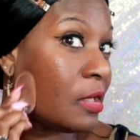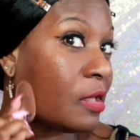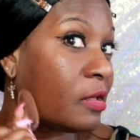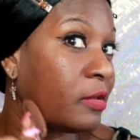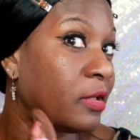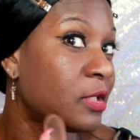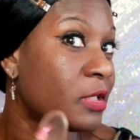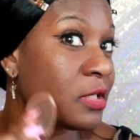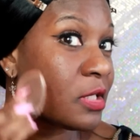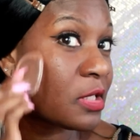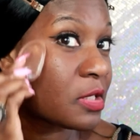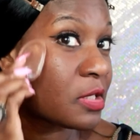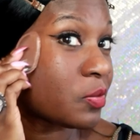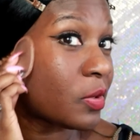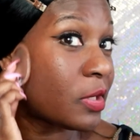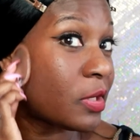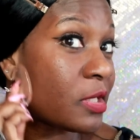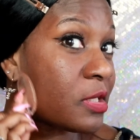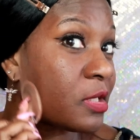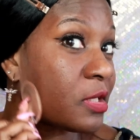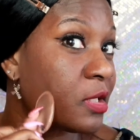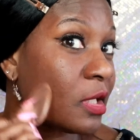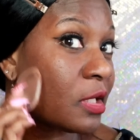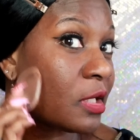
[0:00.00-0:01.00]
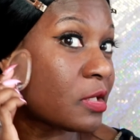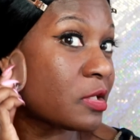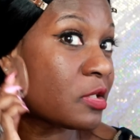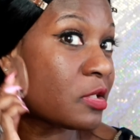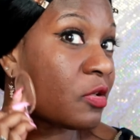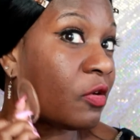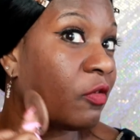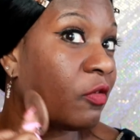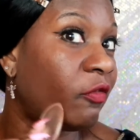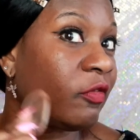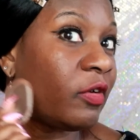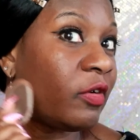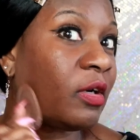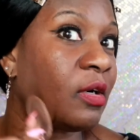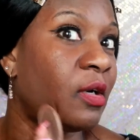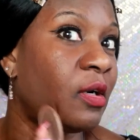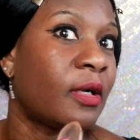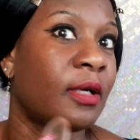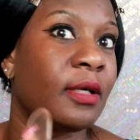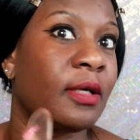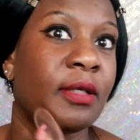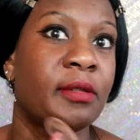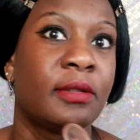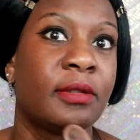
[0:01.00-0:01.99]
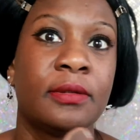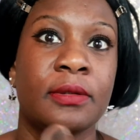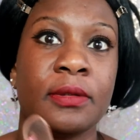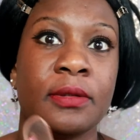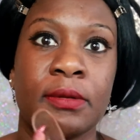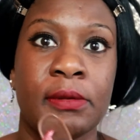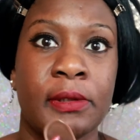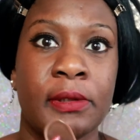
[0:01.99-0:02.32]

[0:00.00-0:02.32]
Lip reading: And this is what it's done so far.